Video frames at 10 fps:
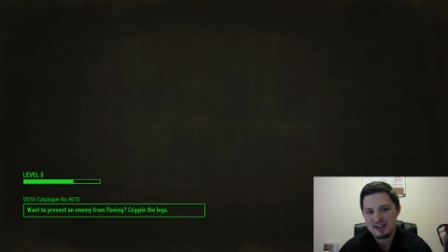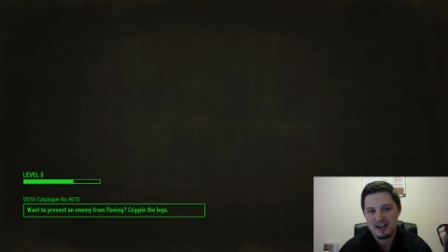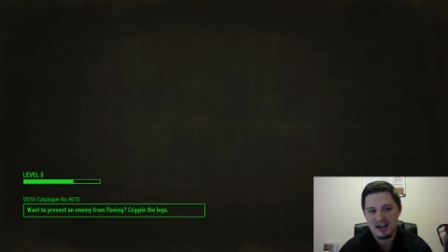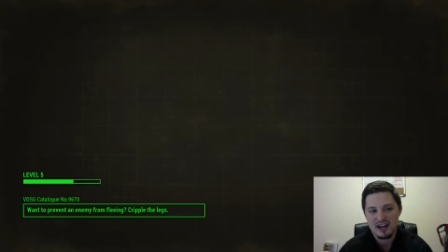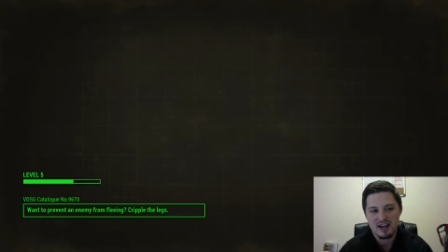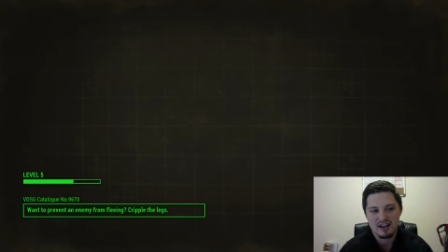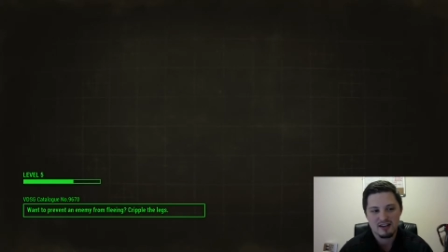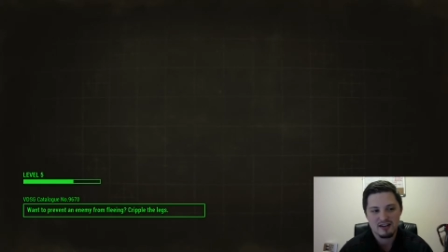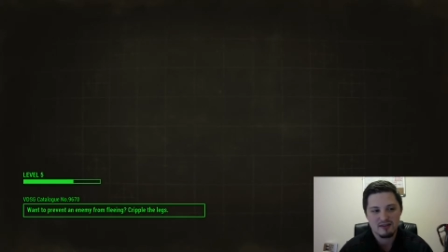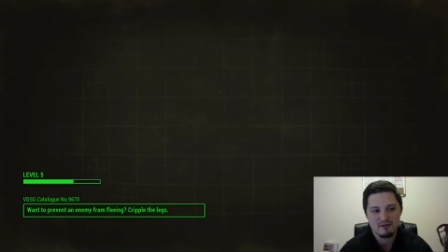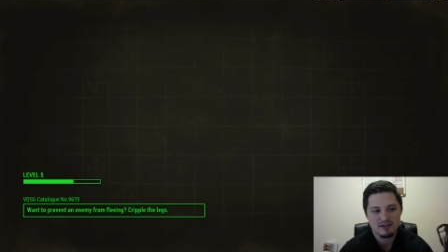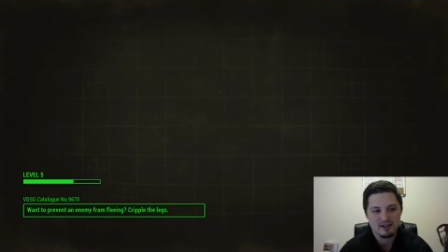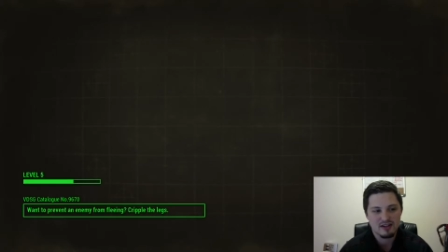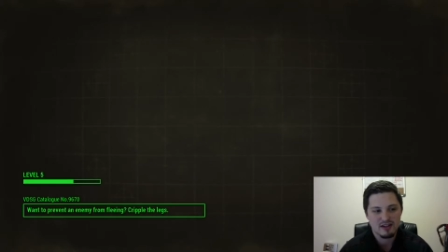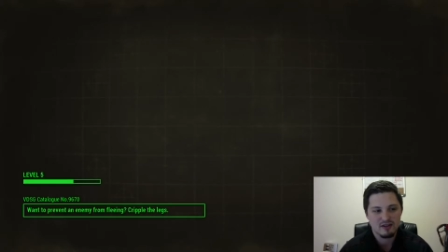and we're just
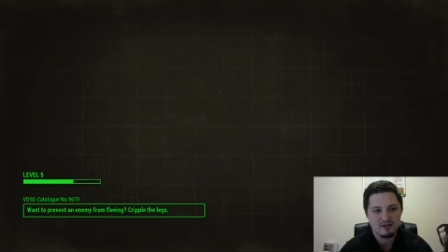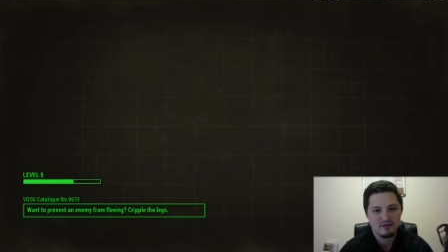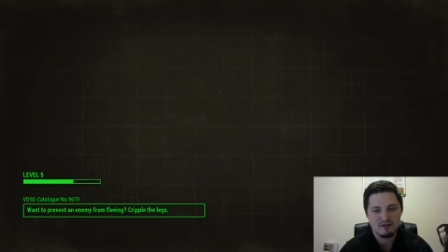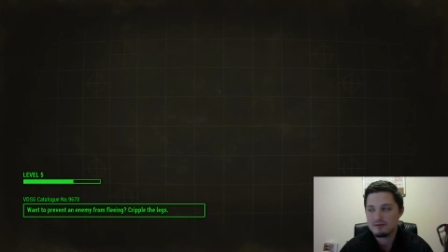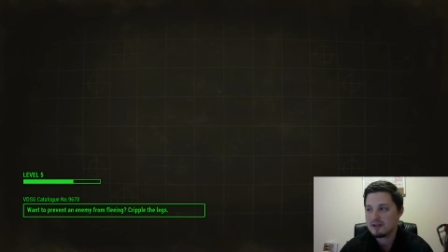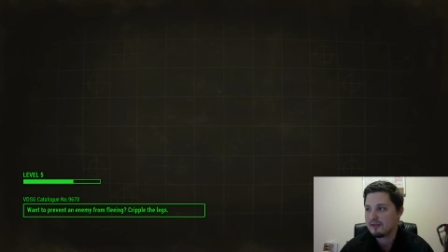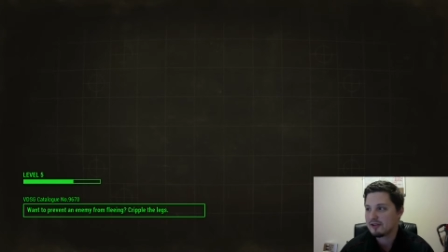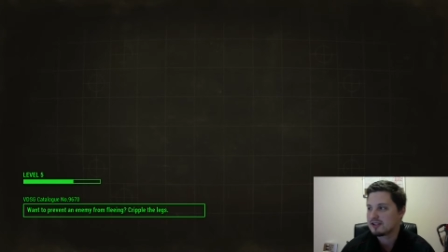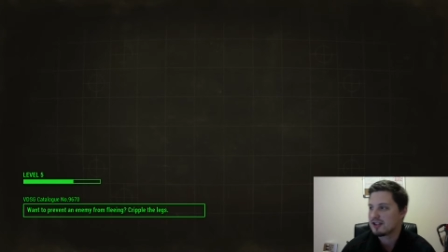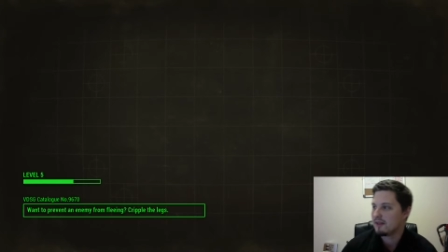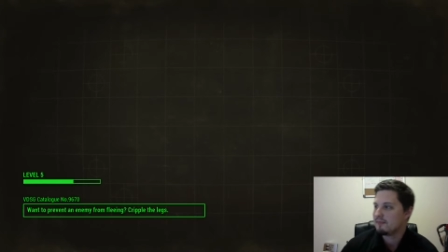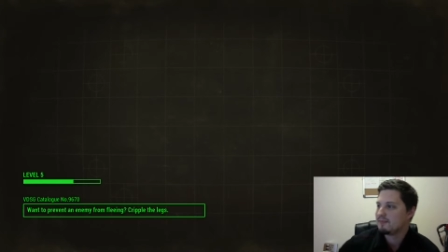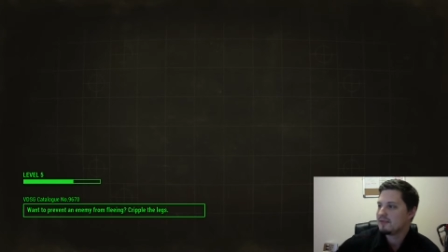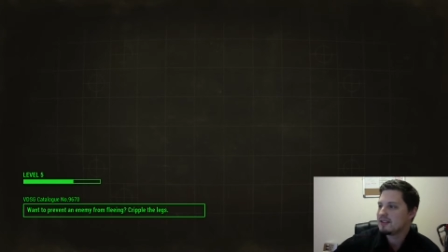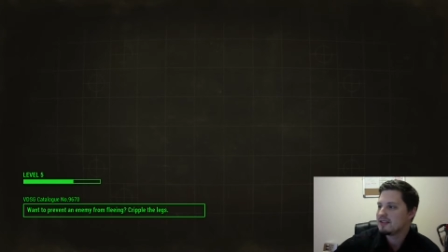gonna go have a good time.
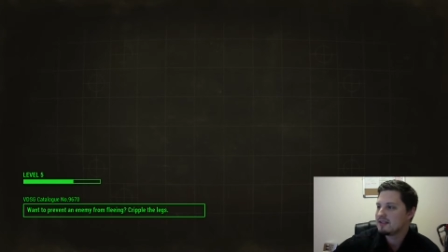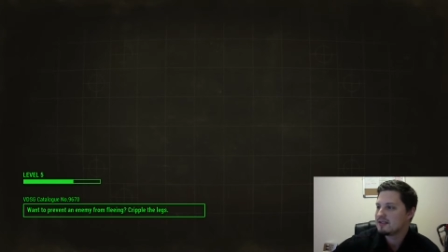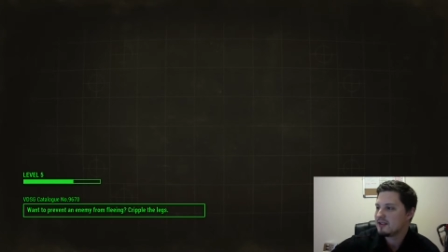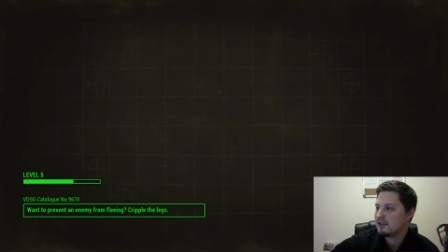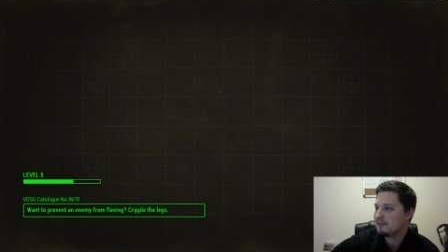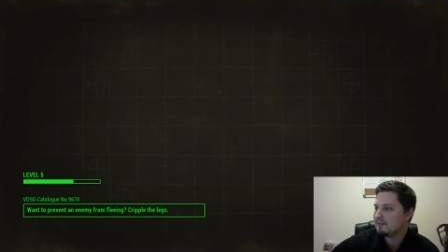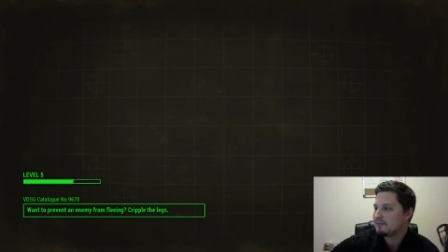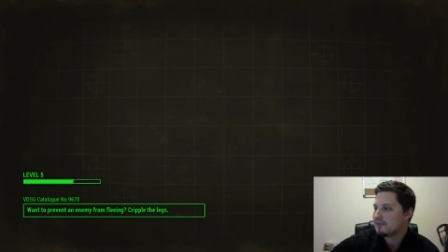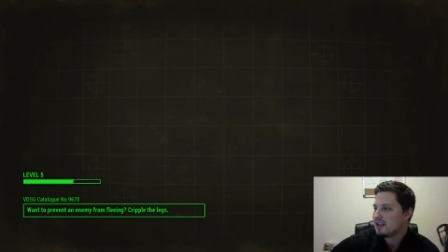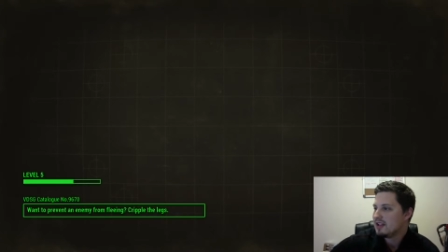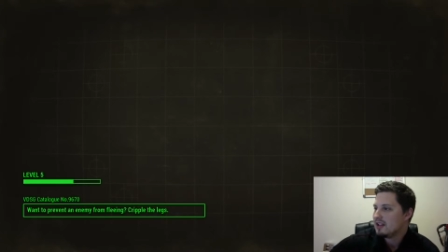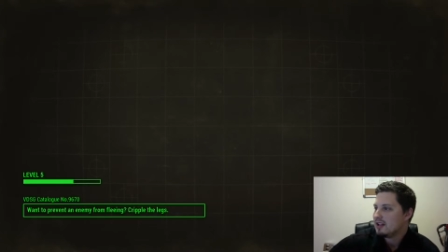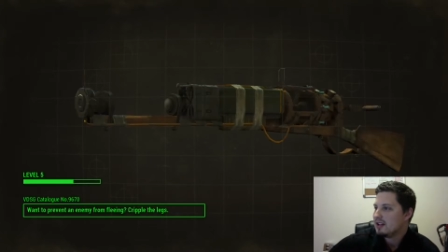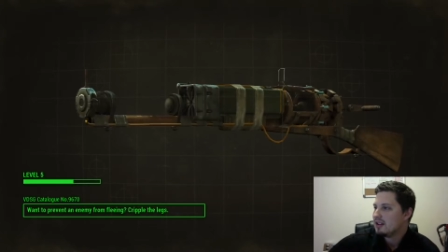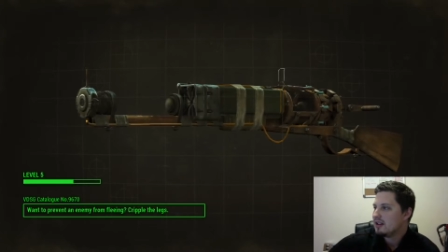So,
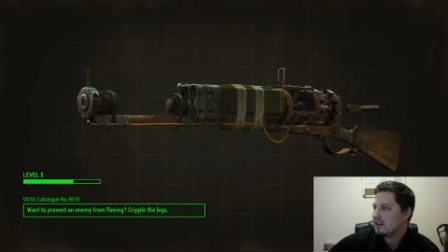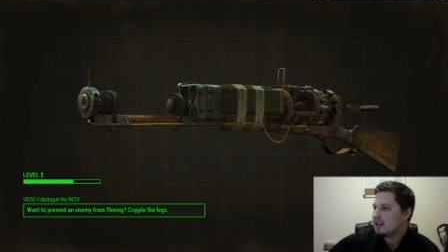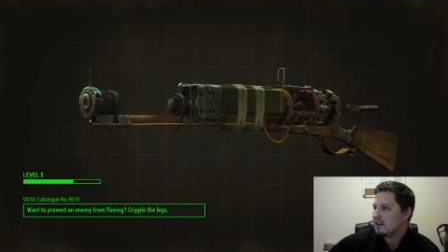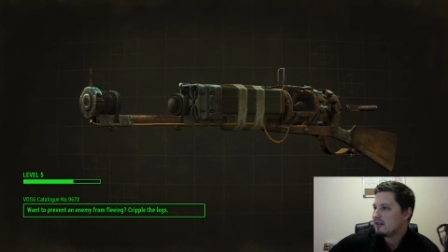I've